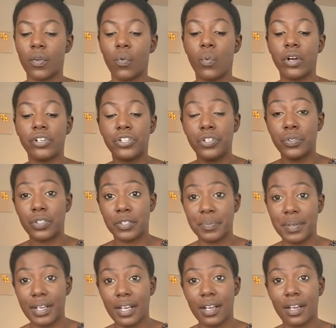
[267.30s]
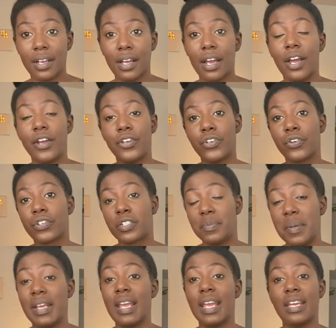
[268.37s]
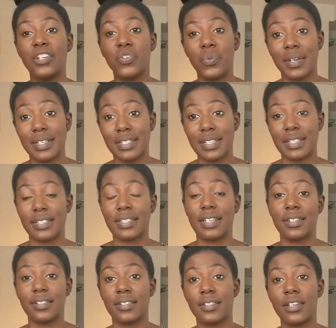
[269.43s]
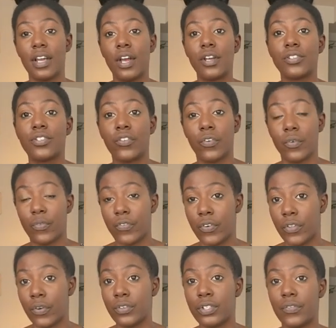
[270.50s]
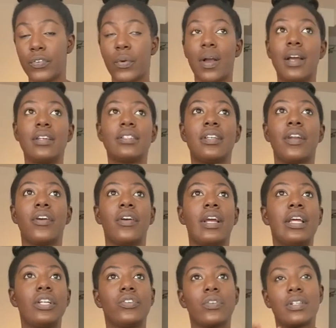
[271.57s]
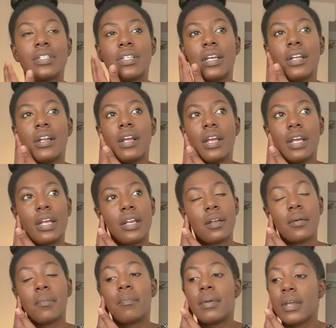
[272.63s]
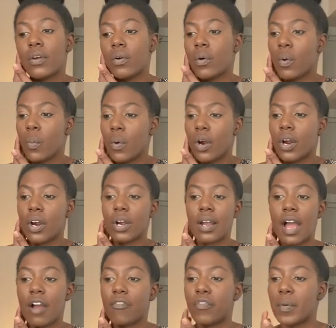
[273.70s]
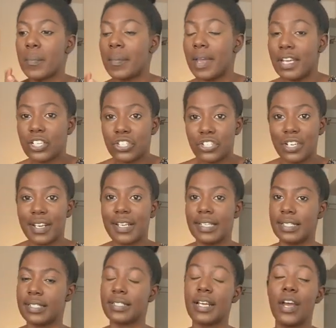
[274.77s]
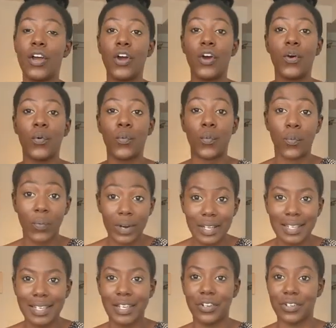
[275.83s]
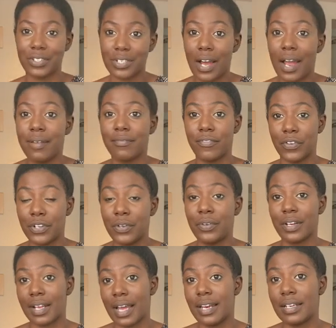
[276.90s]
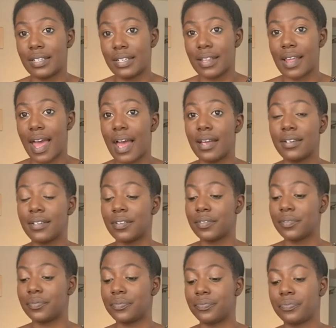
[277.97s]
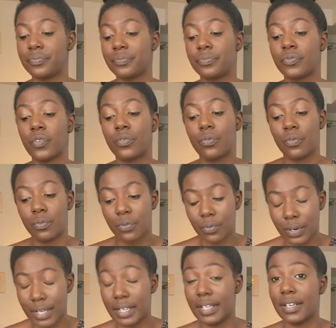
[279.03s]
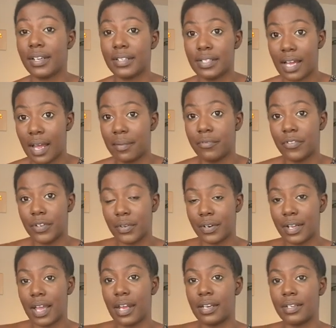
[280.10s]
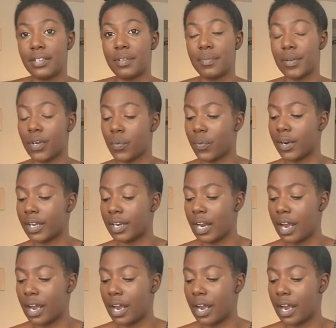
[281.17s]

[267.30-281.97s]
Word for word: What you speak, you're speaking into existence. So for those of you guys that are interested in mirror work, affirmations, really good time for you to get into that. Really good time for you to get into mirror work and